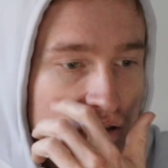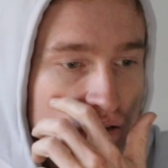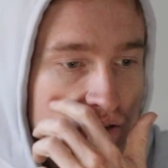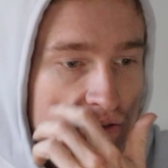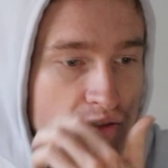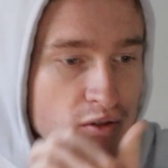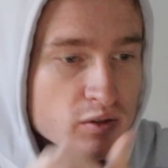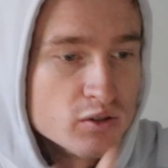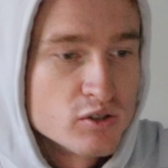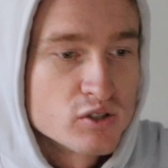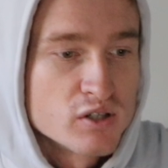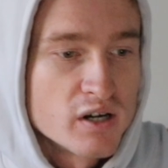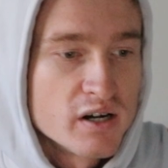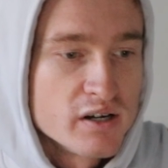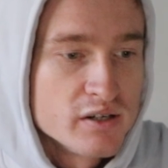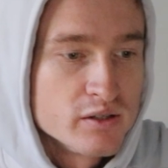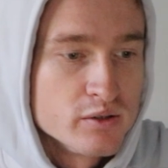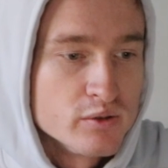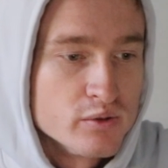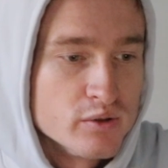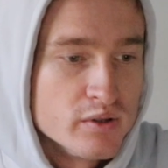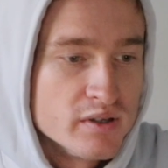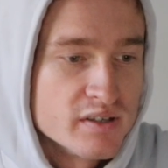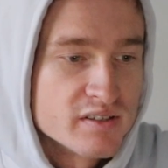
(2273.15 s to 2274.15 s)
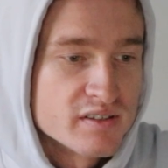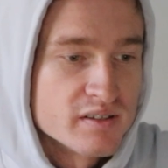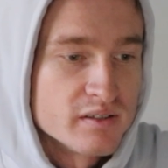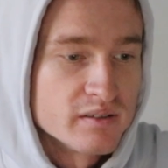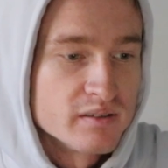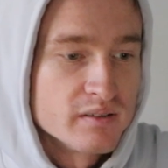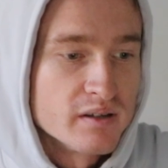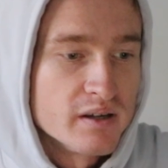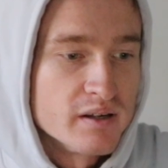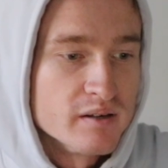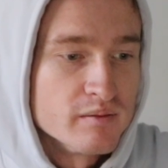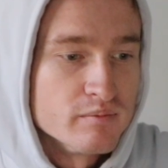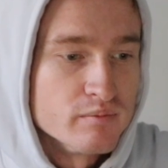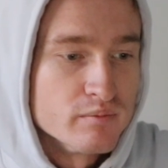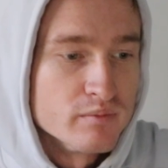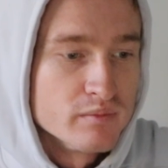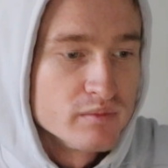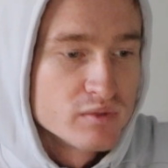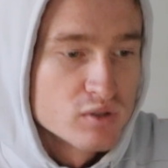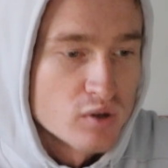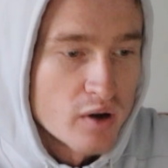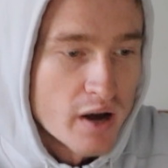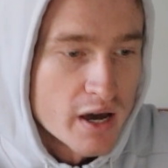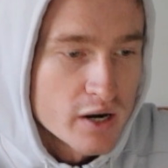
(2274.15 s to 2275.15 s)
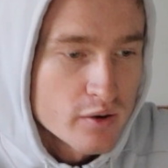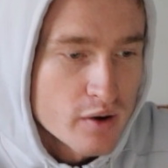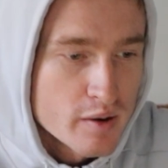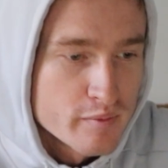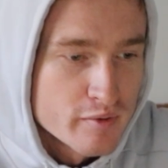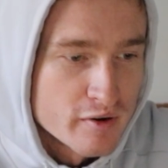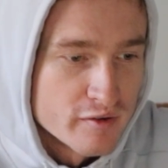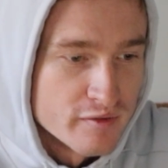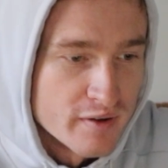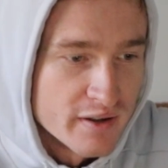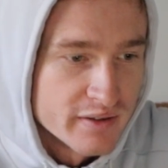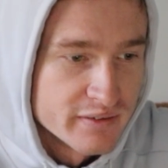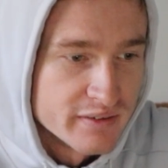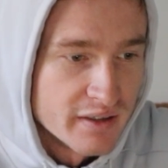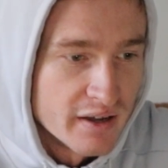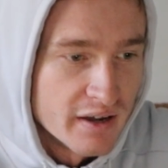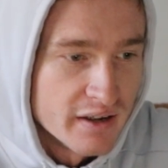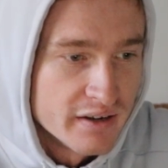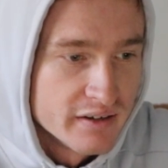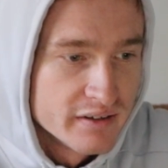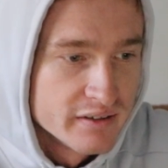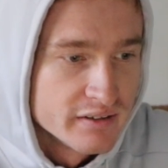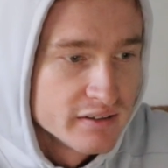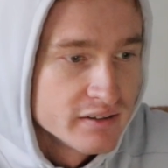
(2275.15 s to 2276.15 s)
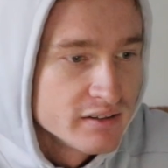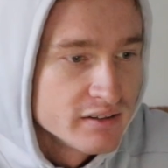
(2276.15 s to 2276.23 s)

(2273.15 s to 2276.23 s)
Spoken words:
So he's trying to do this, and so how do I prevent that?